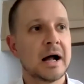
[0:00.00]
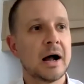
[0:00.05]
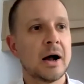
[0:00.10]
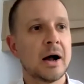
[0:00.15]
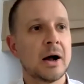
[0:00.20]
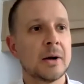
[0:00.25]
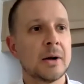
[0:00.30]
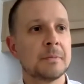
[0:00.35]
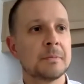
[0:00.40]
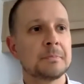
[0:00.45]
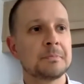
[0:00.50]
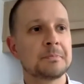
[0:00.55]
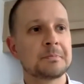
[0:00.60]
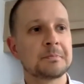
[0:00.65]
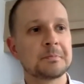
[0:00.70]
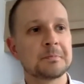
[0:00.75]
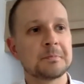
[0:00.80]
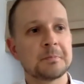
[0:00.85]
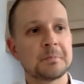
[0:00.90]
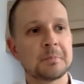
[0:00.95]

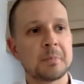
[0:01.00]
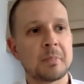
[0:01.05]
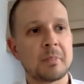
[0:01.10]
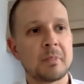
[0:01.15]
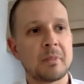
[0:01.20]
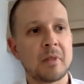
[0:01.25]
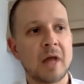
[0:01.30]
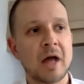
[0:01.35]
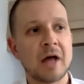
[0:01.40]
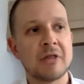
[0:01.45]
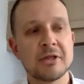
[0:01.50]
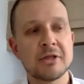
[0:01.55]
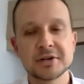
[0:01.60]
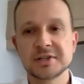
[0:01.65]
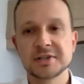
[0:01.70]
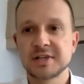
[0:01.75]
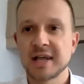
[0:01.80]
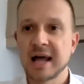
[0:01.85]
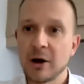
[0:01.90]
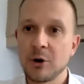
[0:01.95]
and
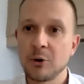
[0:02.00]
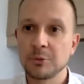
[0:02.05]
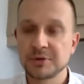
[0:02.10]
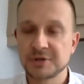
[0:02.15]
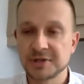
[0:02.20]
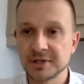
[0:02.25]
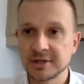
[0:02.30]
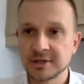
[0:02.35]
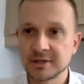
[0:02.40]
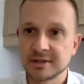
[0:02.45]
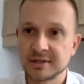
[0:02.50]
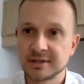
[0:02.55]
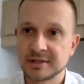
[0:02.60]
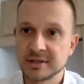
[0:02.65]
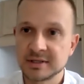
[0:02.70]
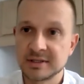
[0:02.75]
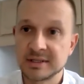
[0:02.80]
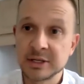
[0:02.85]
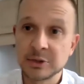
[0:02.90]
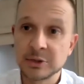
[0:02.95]
thus help
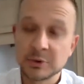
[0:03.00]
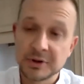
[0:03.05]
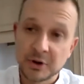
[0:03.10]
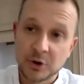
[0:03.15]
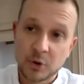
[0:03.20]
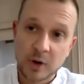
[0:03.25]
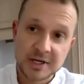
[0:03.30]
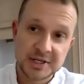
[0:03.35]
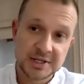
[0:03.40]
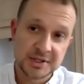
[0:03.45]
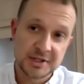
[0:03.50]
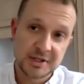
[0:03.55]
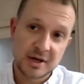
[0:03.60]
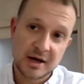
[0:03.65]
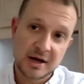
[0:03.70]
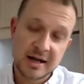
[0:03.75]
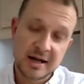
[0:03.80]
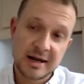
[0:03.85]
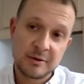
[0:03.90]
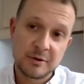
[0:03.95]
to deal with a question
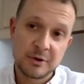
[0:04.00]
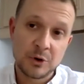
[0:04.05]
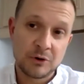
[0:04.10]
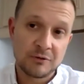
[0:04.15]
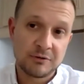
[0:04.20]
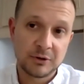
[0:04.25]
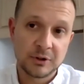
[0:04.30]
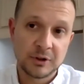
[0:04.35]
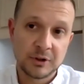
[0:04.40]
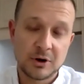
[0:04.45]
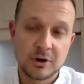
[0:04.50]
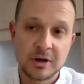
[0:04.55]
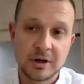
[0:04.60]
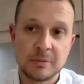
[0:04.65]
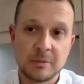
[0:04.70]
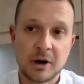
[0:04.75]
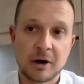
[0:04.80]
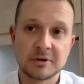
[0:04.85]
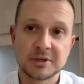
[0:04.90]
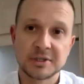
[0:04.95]
that I hear an awful lot
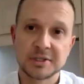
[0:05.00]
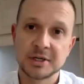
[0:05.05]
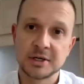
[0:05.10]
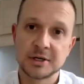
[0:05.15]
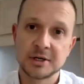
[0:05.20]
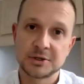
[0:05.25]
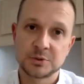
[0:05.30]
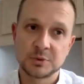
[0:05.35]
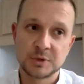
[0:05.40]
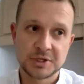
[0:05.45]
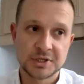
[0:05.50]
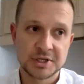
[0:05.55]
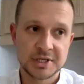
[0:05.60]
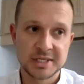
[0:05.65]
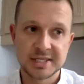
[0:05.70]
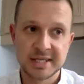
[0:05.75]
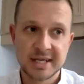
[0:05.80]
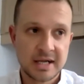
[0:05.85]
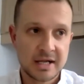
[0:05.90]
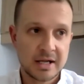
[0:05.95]
in my research, which
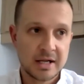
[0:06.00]
is,